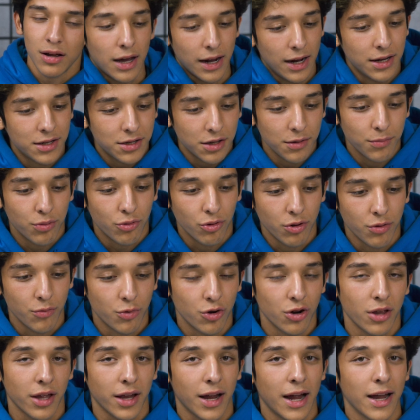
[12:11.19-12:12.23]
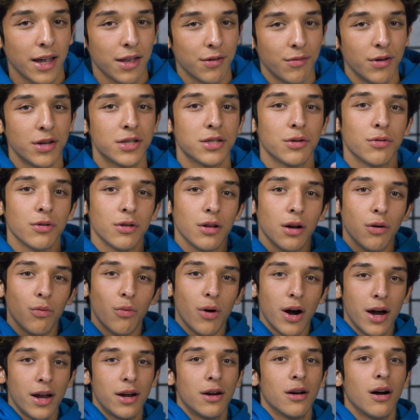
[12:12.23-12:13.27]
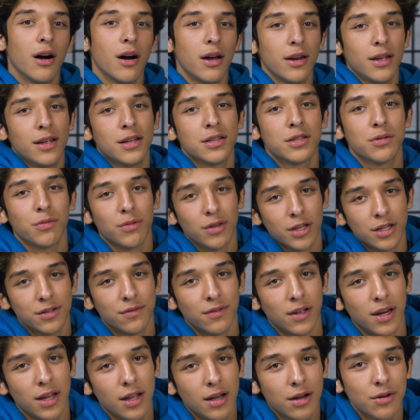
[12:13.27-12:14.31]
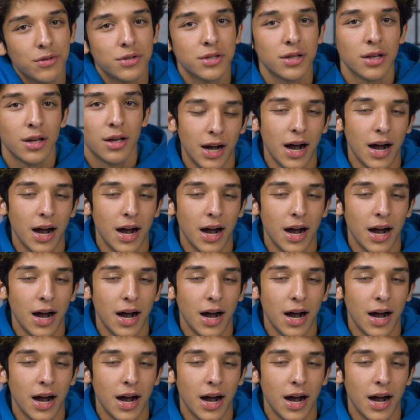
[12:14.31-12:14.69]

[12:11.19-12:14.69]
getting to the point where like I can reach a wider audience with these videos.